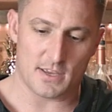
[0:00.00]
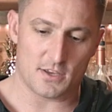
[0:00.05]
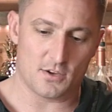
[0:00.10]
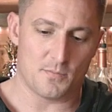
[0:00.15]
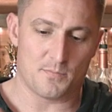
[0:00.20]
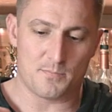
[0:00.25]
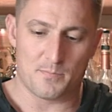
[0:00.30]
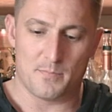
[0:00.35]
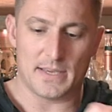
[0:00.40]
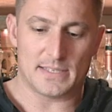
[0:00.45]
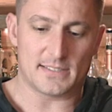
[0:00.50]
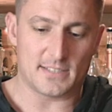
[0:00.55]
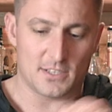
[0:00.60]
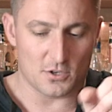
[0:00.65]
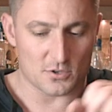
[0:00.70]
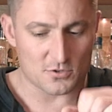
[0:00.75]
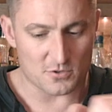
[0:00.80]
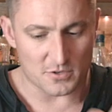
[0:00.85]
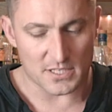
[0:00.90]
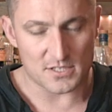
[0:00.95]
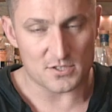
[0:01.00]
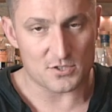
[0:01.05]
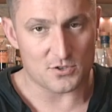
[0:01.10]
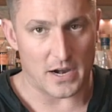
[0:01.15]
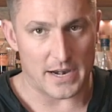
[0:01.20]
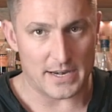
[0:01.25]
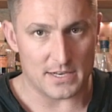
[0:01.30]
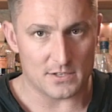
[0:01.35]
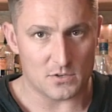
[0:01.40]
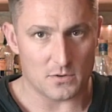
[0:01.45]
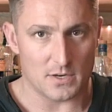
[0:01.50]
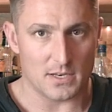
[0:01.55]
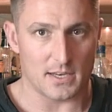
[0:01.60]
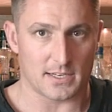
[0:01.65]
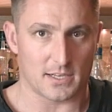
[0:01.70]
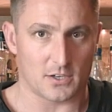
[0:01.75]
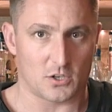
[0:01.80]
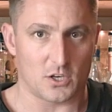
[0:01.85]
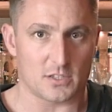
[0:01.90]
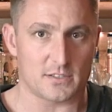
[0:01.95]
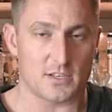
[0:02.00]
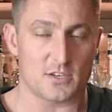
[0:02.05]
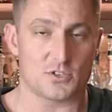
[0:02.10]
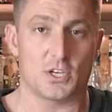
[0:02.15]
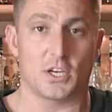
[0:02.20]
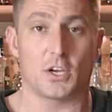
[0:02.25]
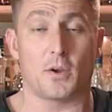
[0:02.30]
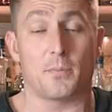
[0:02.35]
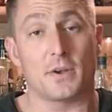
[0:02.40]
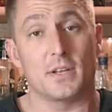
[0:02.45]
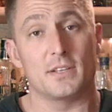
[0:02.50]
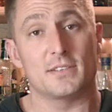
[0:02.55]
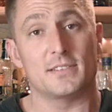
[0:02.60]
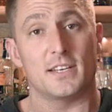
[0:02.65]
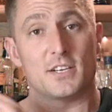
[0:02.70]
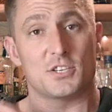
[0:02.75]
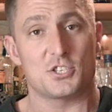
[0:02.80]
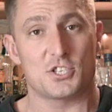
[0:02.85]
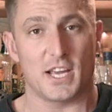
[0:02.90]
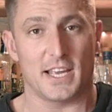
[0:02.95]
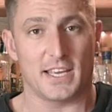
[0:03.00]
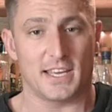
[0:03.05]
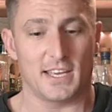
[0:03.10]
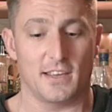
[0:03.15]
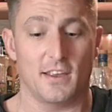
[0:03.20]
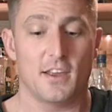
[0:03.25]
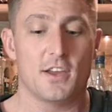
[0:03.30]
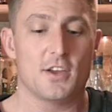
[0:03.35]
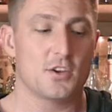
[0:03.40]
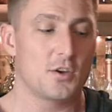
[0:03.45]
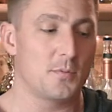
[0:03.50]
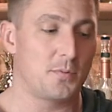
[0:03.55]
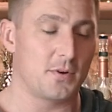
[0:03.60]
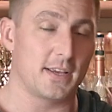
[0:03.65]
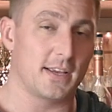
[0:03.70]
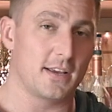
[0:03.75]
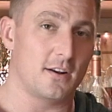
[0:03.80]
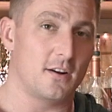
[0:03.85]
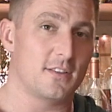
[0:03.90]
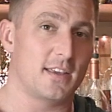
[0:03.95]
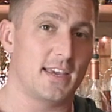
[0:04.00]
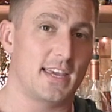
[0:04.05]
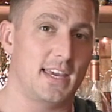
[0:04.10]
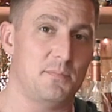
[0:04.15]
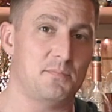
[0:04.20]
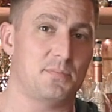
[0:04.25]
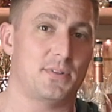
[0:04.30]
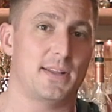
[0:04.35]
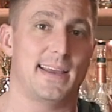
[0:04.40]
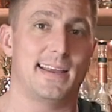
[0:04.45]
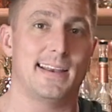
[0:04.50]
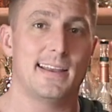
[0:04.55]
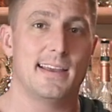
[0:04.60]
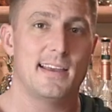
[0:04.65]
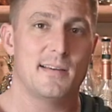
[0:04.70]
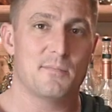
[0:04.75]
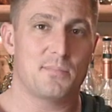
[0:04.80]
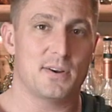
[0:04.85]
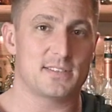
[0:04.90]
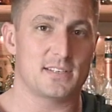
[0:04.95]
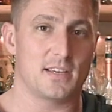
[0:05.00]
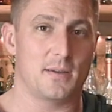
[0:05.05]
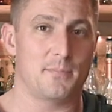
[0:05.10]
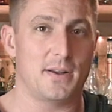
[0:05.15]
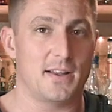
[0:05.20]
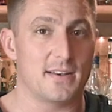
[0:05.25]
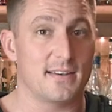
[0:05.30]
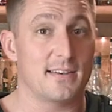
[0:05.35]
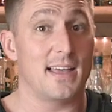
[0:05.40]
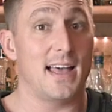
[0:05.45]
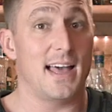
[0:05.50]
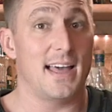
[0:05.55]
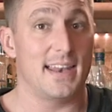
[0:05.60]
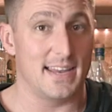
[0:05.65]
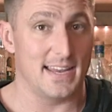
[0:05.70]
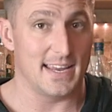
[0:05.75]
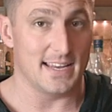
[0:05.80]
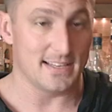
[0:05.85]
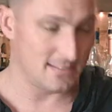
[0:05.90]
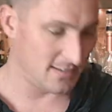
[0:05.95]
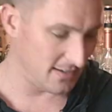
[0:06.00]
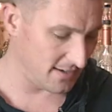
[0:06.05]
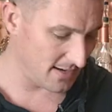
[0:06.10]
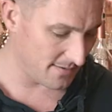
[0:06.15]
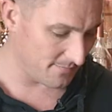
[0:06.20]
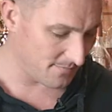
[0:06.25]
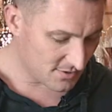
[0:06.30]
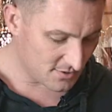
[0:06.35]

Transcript: you're mixing your drink straight into it like a cocktail shaker, but instead of shaking, you're putting it on the heat plate, pressing a button, and it heats it up.